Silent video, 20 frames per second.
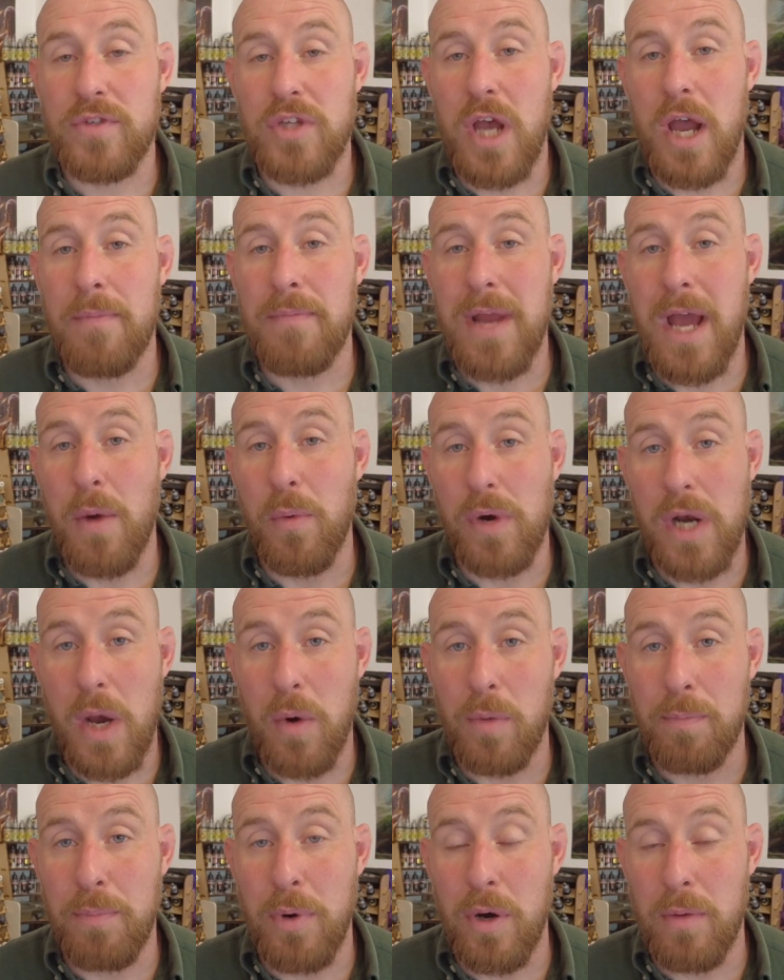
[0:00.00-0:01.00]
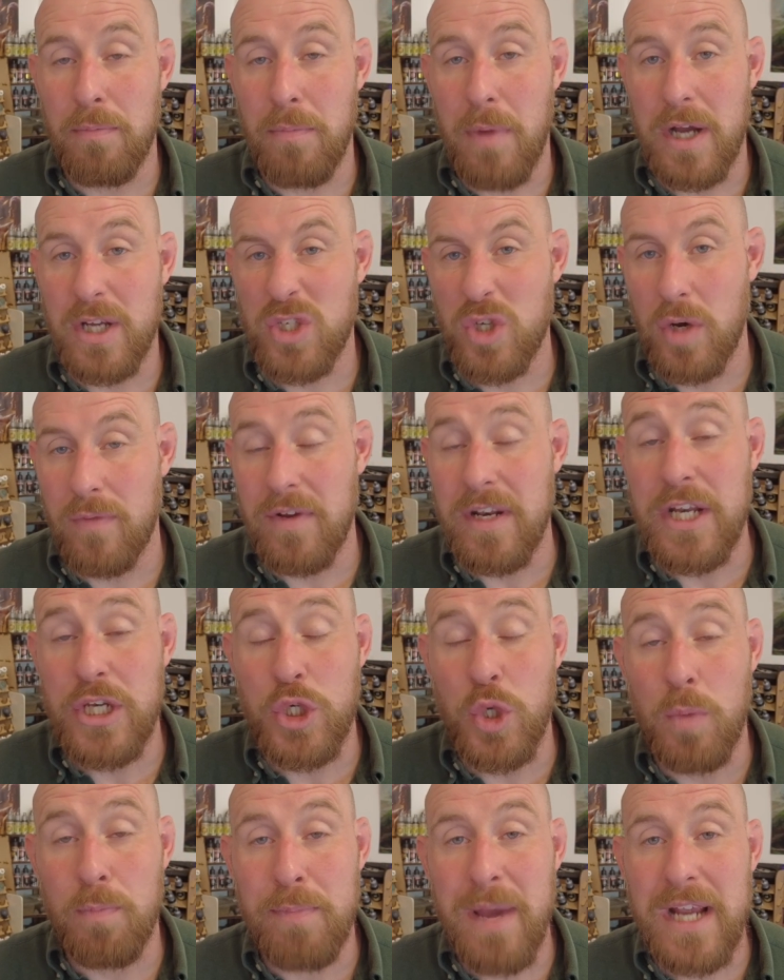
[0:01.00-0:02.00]
of time now when I would put my sort of
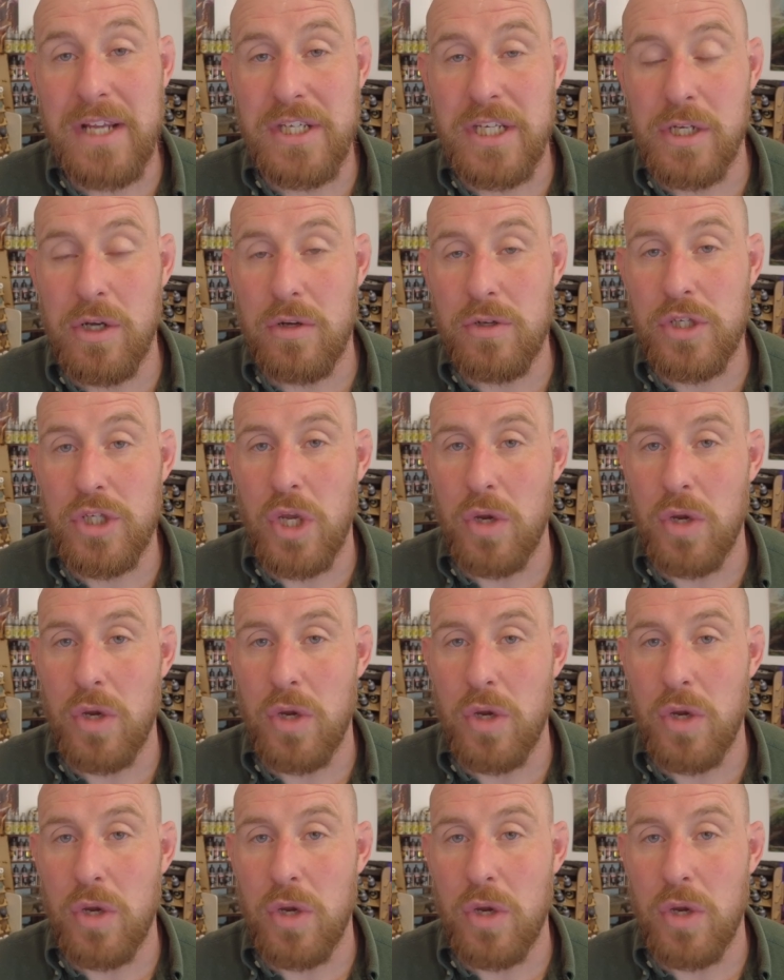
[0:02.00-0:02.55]
initial basing on,